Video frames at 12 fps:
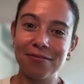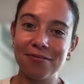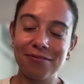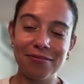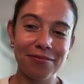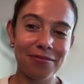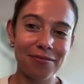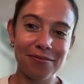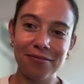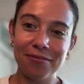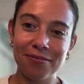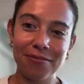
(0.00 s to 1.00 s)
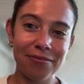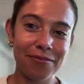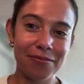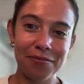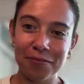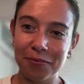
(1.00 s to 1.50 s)

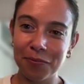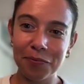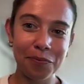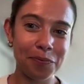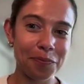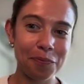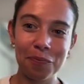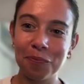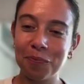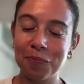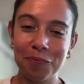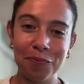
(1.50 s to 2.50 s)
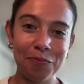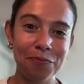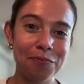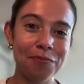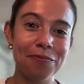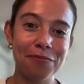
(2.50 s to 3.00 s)

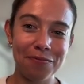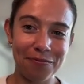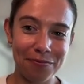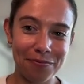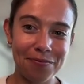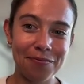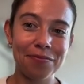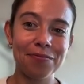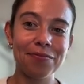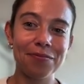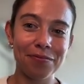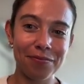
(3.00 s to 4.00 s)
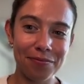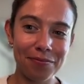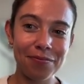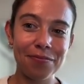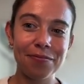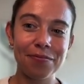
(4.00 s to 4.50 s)

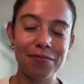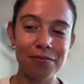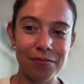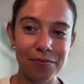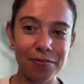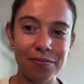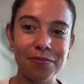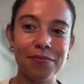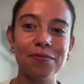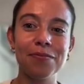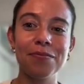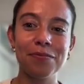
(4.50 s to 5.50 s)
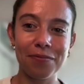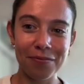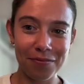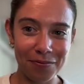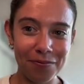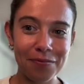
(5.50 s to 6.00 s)

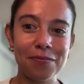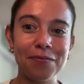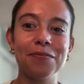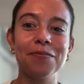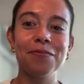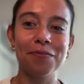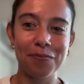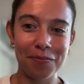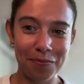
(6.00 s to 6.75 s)
This person isn't speaking.